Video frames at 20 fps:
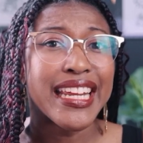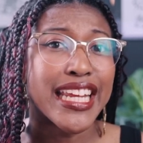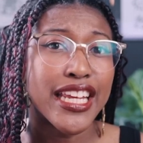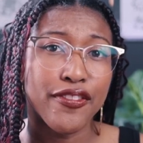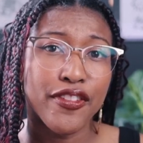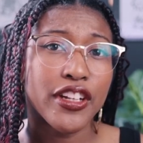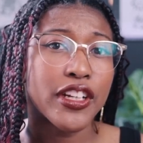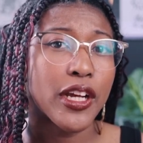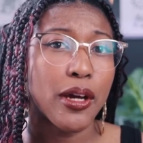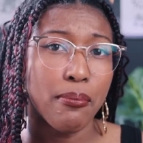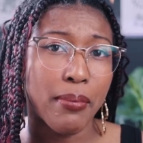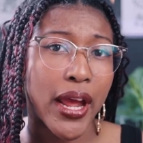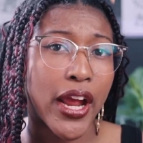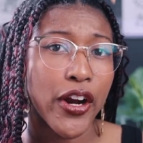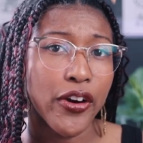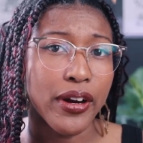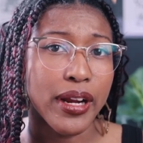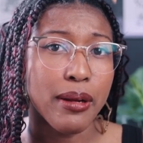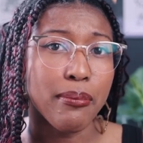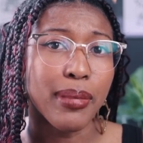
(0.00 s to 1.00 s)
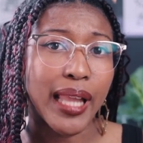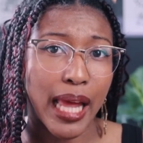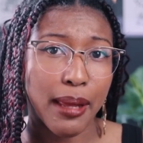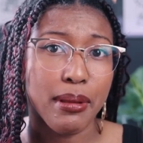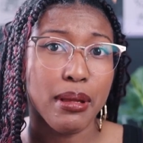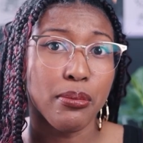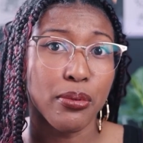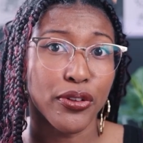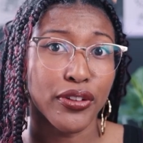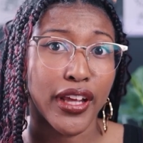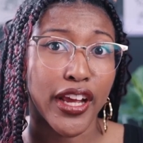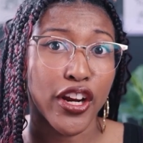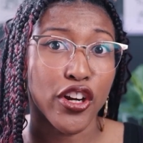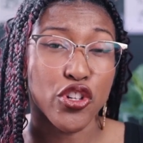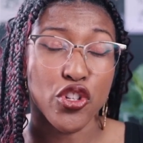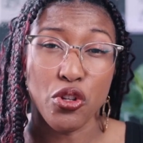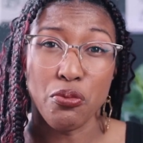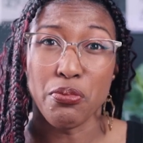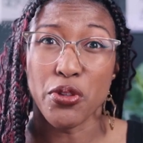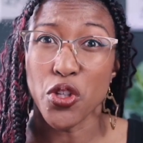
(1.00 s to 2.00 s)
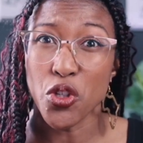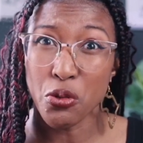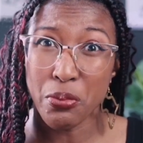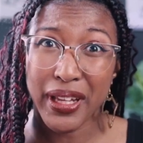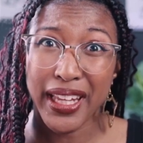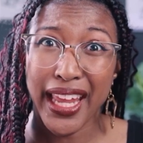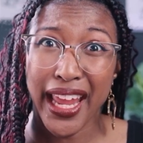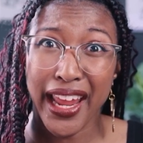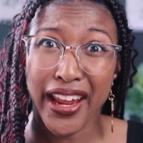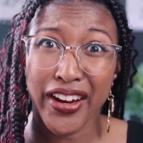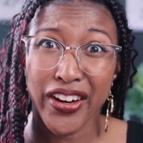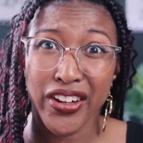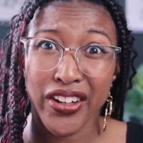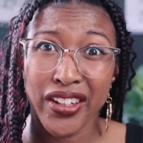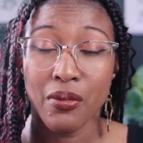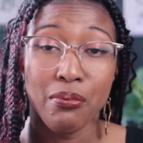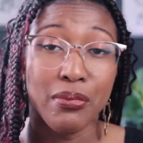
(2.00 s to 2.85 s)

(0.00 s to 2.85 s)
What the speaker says: even comparing Black people's hair to pubic hair.